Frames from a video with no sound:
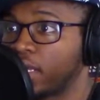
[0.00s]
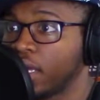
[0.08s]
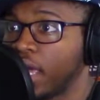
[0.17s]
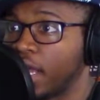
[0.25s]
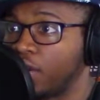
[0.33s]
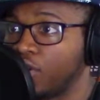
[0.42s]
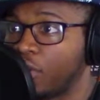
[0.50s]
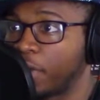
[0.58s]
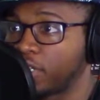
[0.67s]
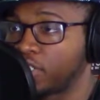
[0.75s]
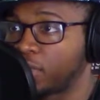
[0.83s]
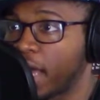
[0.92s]
Yeah, so it makes sense that
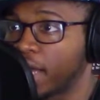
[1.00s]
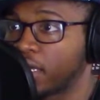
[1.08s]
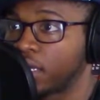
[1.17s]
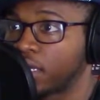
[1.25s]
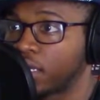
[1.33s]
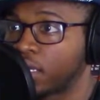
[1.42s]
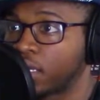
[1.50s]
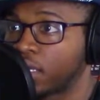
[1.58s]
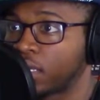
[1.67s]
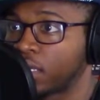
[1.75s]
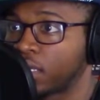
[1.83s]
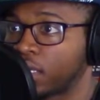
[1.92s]
she's going to be upset at the
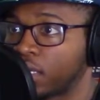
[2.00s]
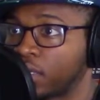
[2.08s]
fact that